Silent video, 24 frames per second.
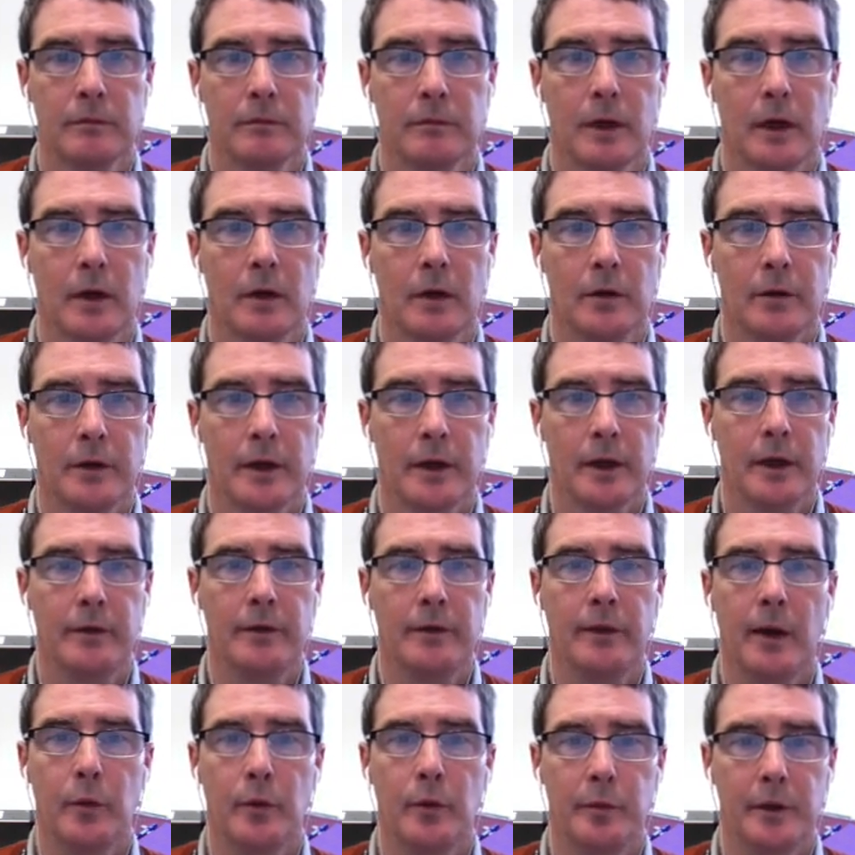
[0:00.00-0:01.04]
Okay, that
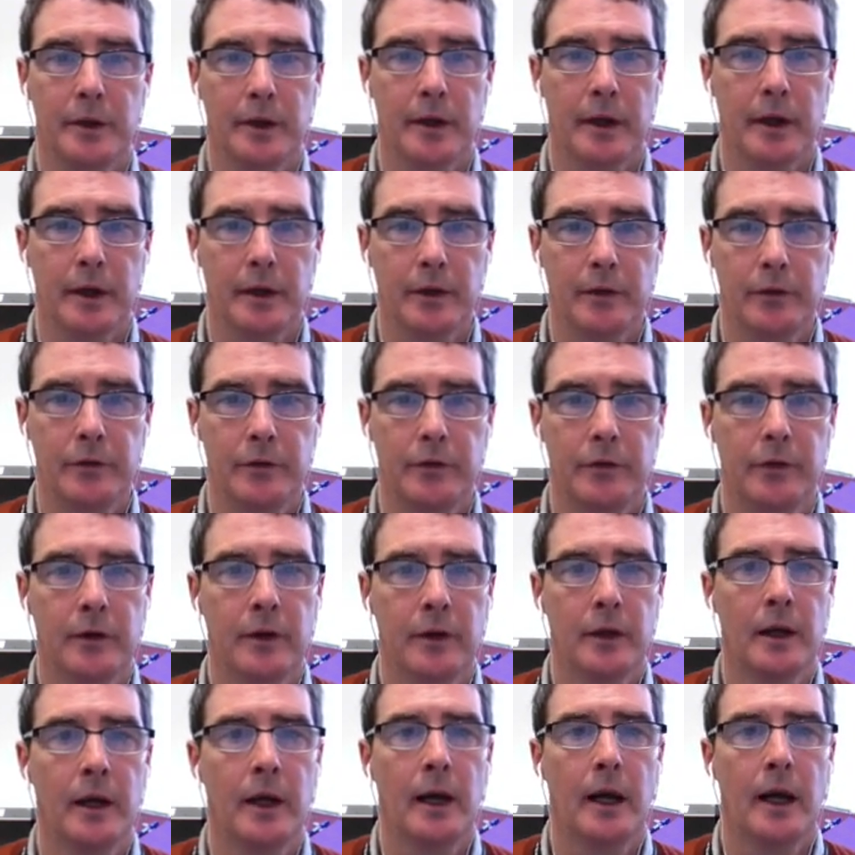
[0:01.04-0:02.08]
would be nice.
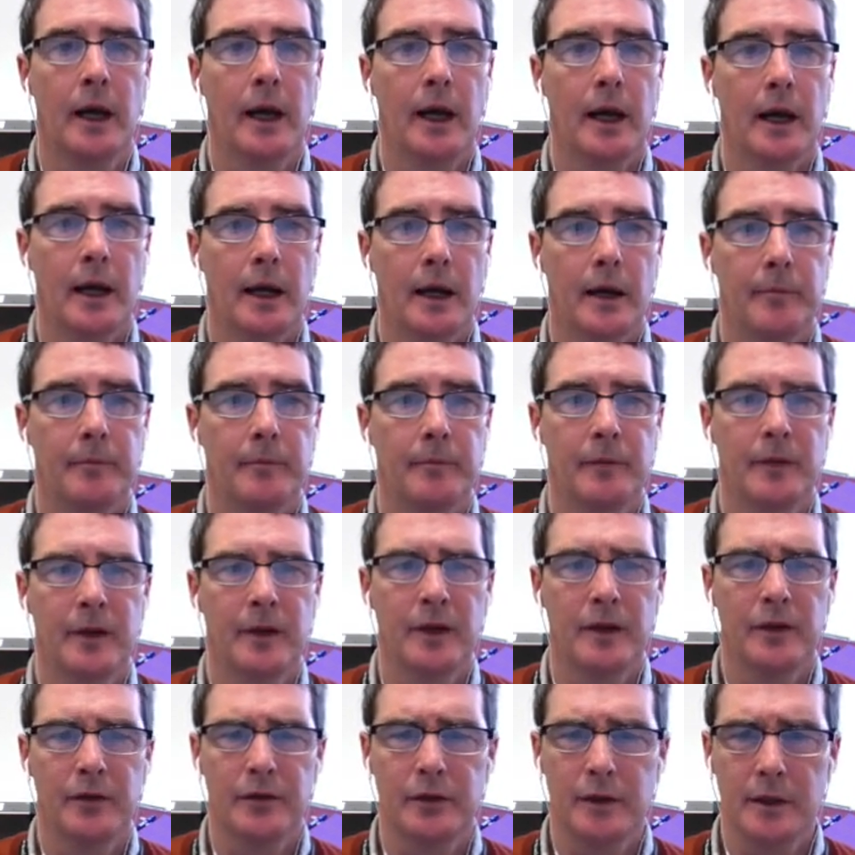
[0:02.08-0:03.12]

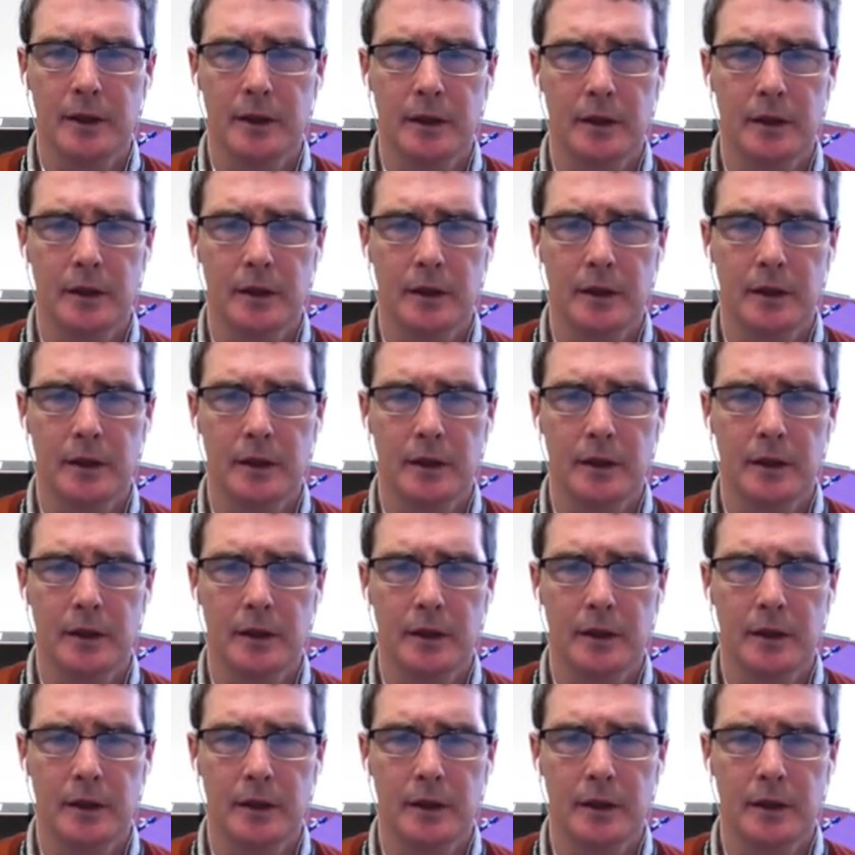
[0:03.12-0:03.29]
It's a little